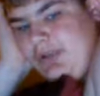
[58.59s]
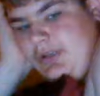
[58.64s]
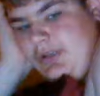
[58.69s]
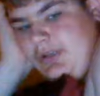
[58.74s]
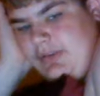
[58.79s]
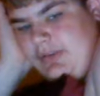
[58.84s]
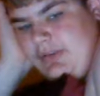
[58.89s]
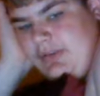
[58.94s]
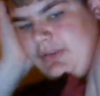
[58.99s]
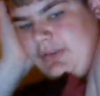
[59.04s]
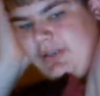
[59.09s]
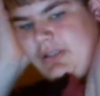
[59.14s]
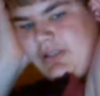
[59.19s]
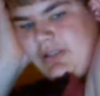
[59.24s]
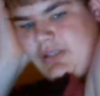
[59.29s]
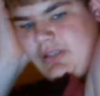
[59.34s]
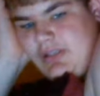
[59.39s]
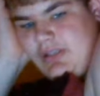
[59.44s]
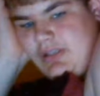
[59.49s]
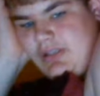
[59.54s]
really.
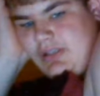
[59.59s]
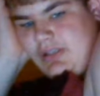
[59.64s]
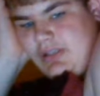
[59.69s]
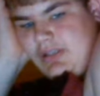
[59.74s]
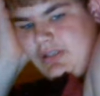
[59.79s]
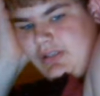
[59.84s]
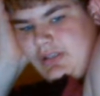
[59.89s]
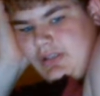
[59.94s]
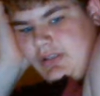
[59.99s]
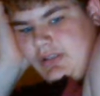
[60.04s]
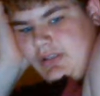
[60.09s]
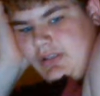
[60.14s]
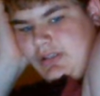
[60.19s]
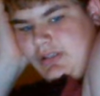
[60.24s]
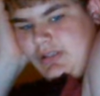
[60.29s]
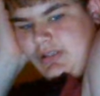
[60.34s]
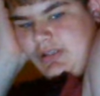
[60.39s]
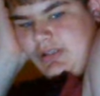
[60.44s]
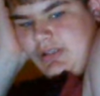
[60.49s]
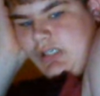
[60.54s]

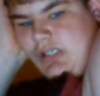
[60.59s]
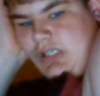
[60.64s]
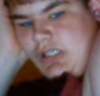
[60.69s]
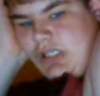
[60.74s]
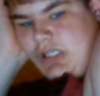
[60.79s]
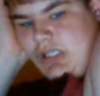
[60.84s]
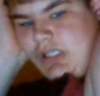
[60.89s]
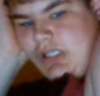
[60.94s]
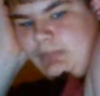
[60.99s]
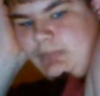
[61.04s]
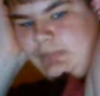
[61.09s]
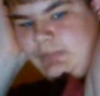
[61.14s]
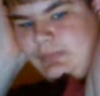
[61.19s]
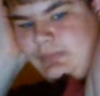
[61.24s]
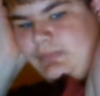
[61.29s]
Um,